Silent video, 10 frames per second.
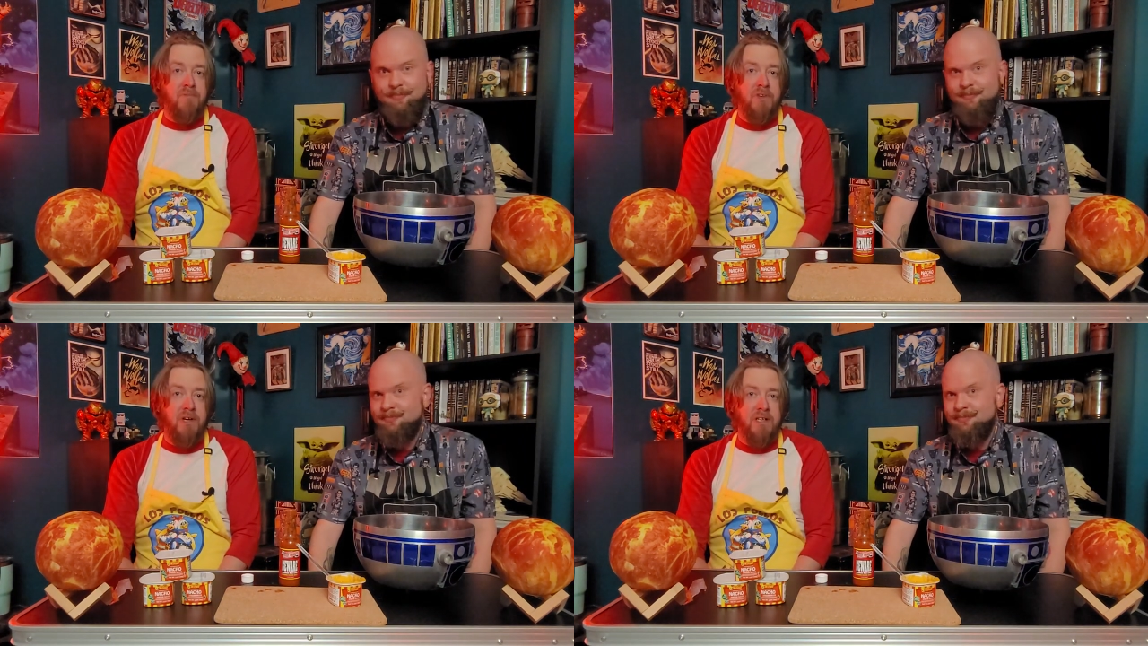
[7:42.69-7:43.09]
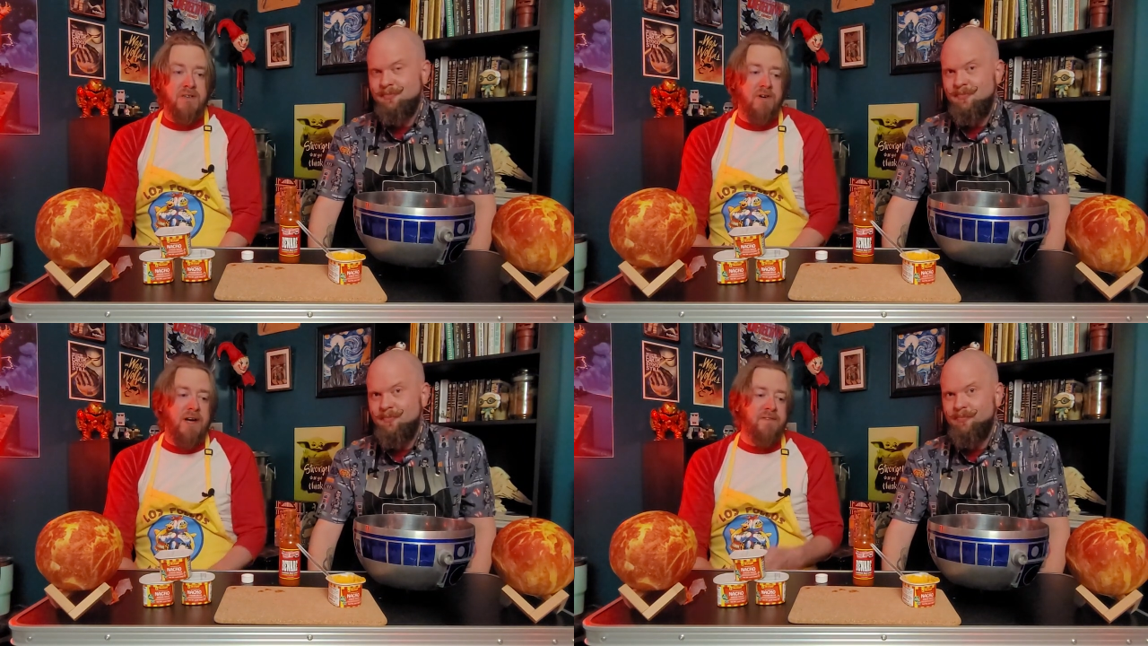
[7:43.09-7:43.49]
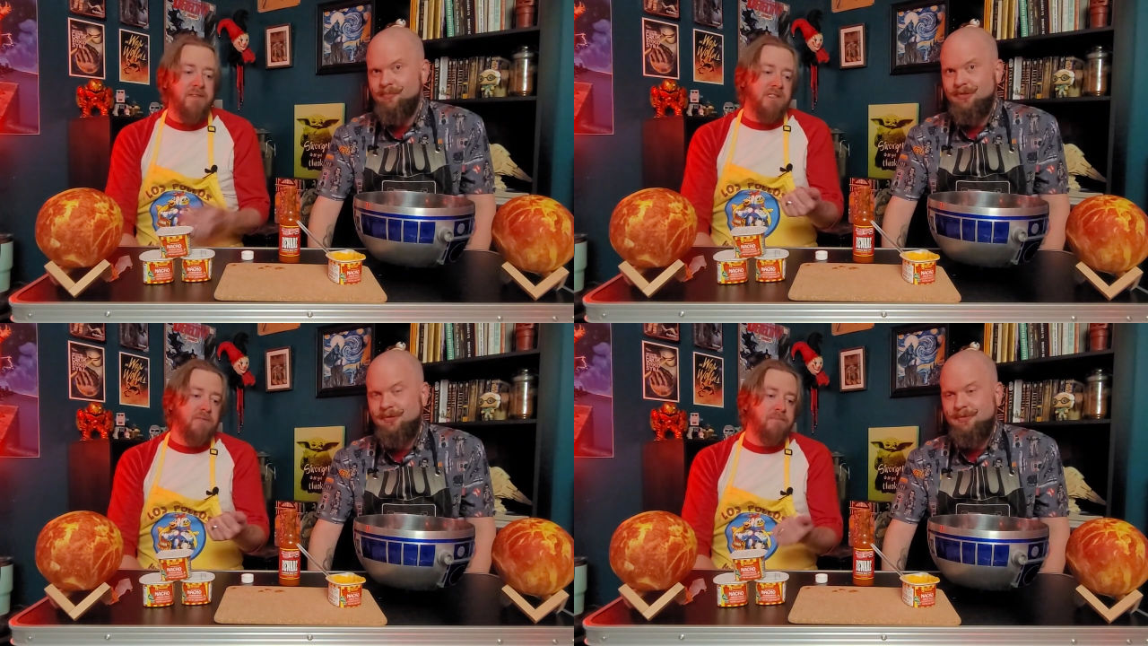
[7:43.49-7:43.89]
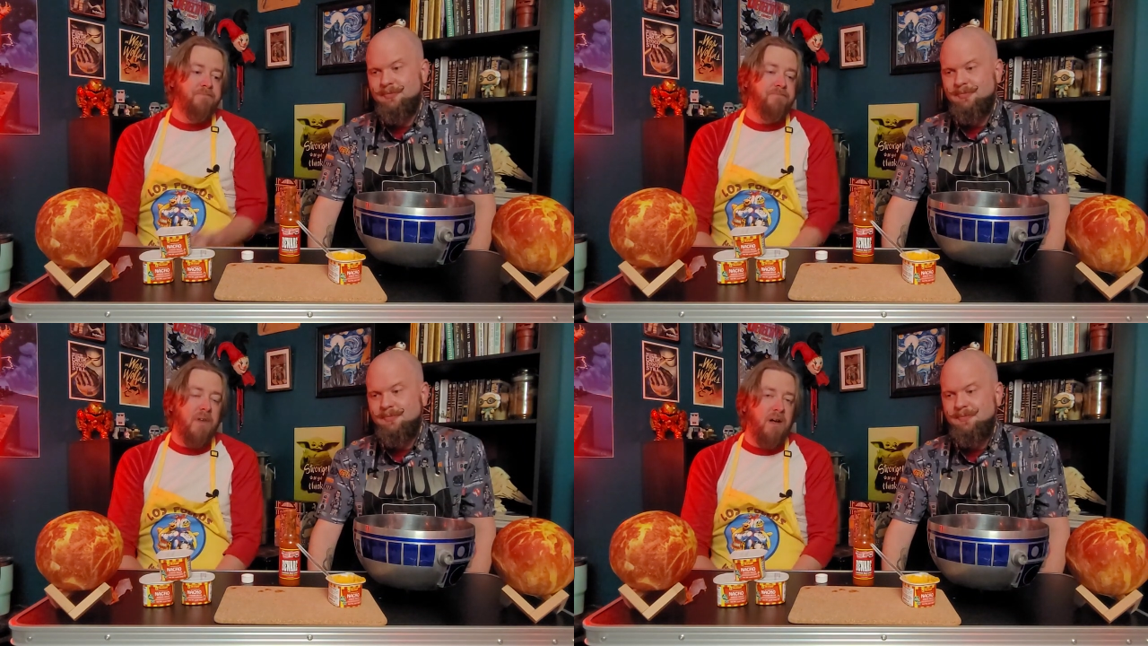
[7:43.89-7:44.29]
Speaker 1: You guys ever had this
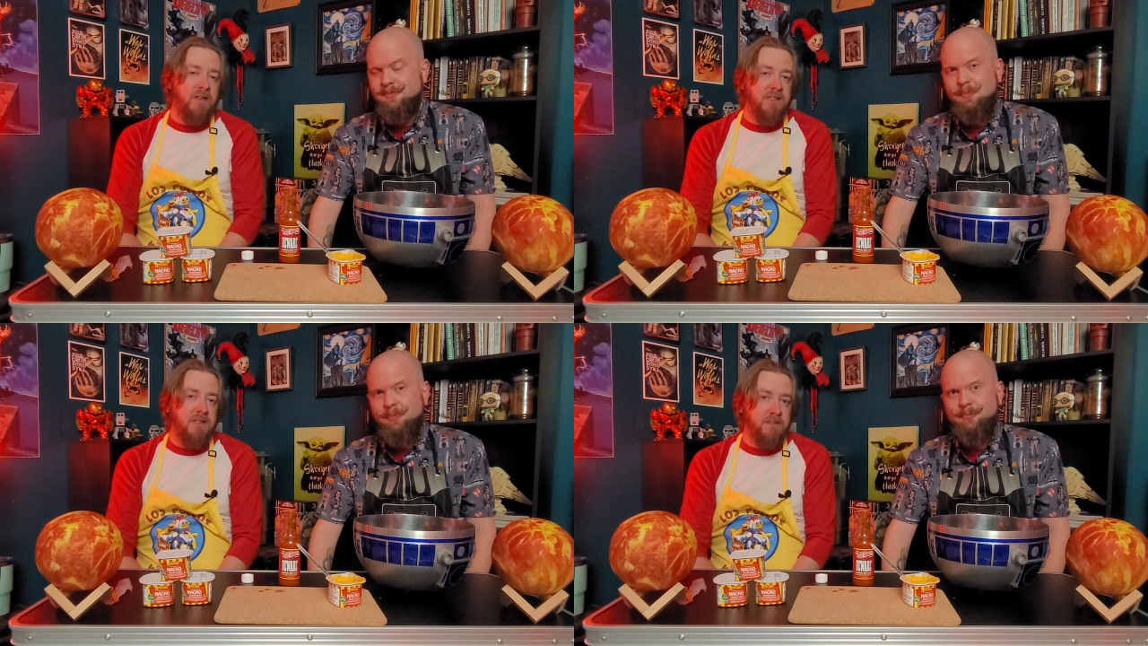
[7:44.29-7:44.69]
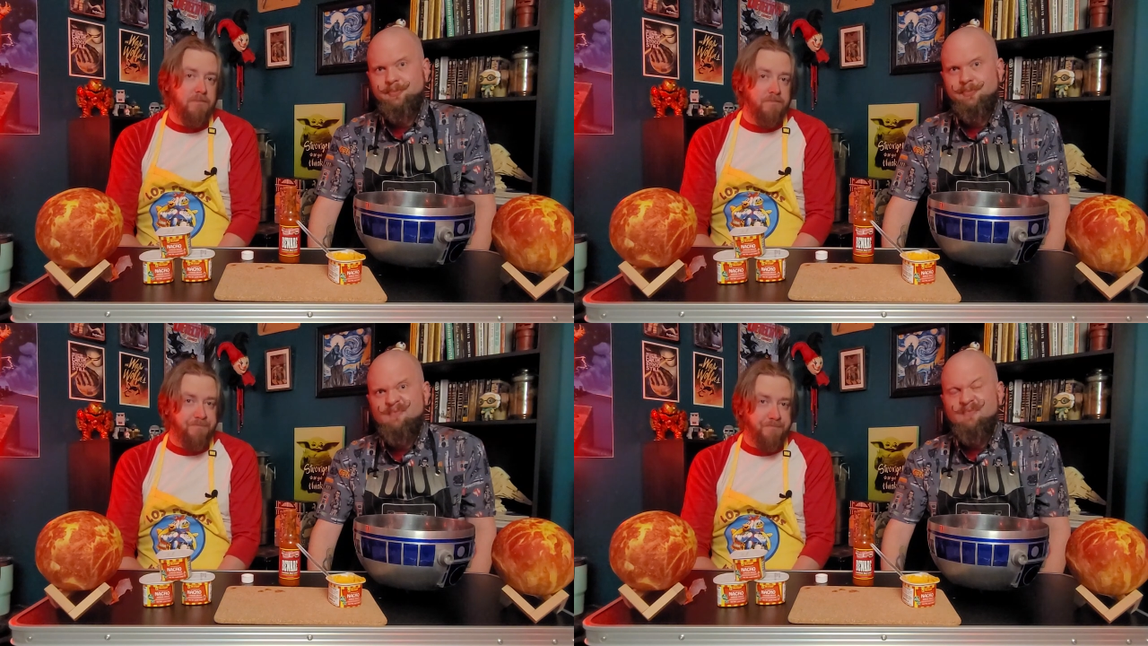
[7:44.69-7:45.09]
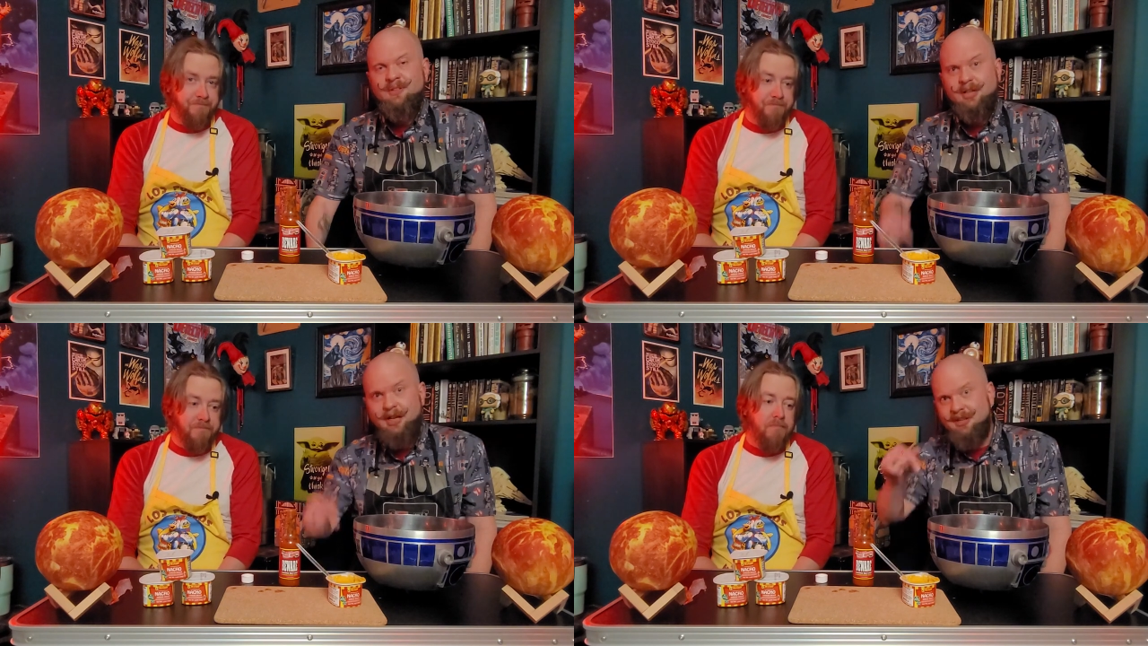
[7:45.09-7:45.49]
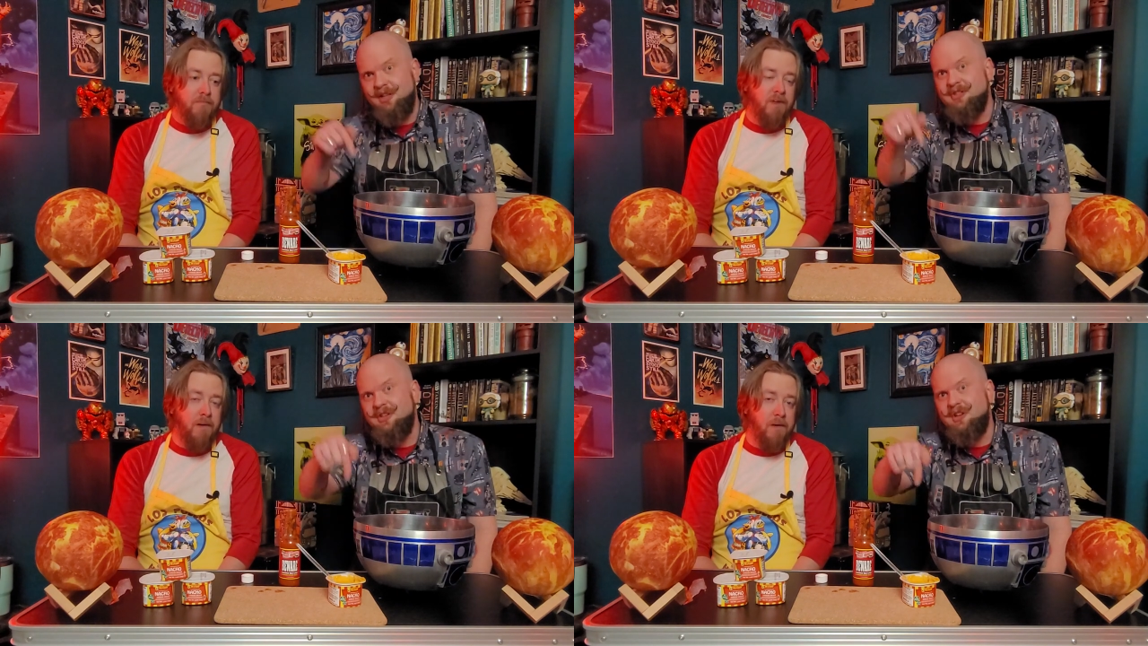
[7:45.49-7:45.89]
hot sauce? Yeah, tell
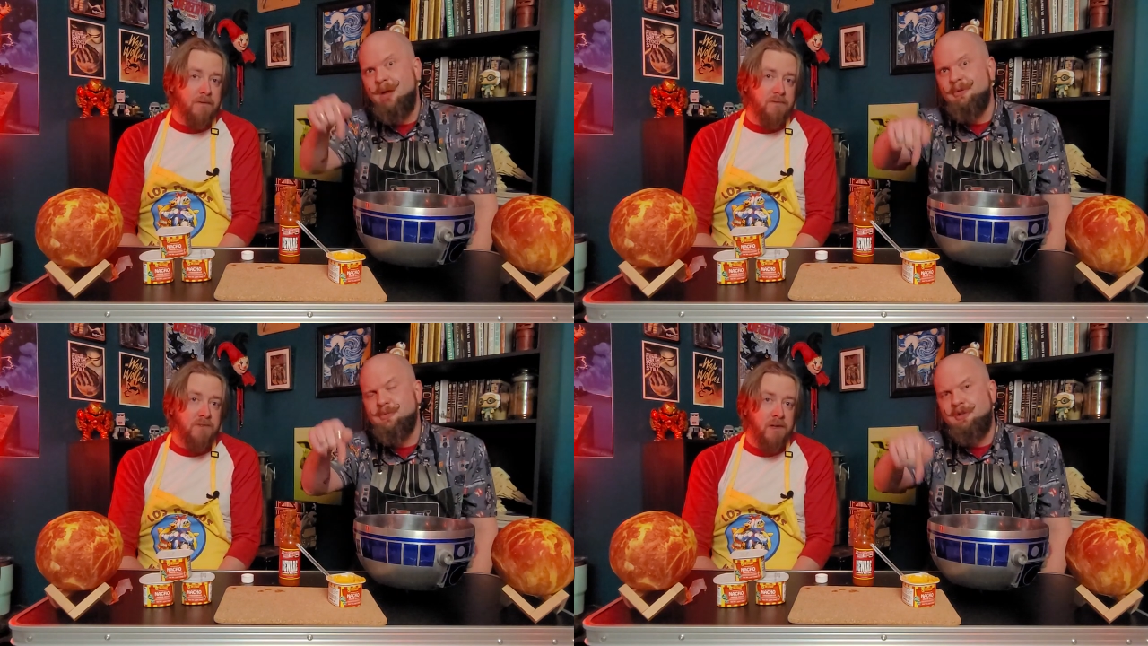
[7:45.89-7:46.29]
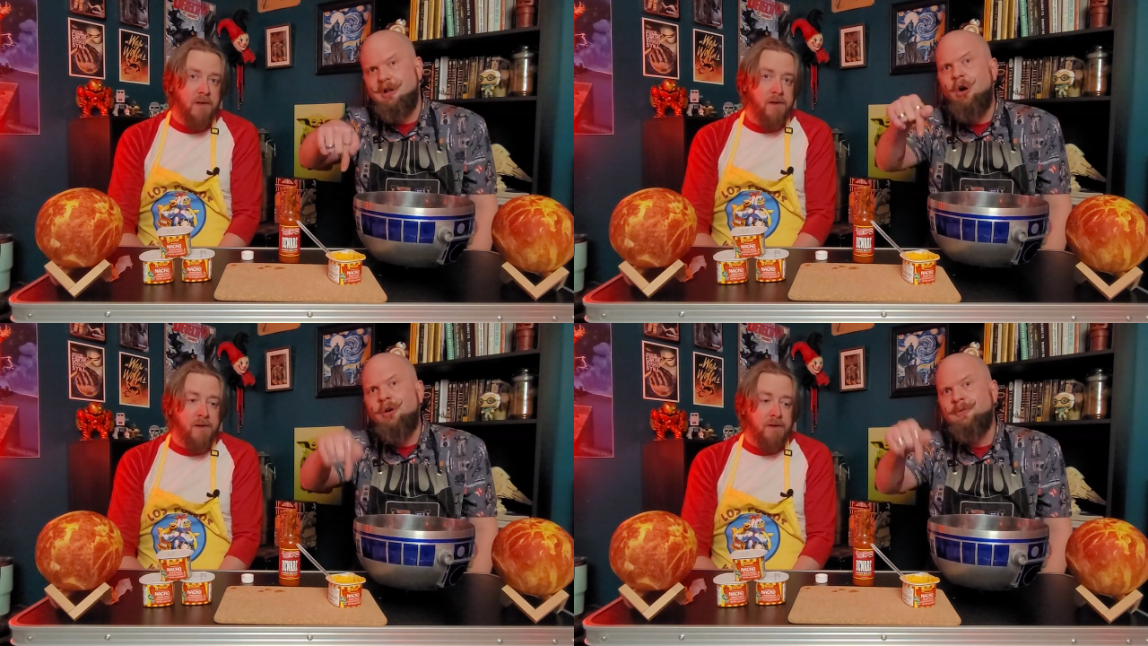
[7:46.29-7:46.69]
us in the comments below.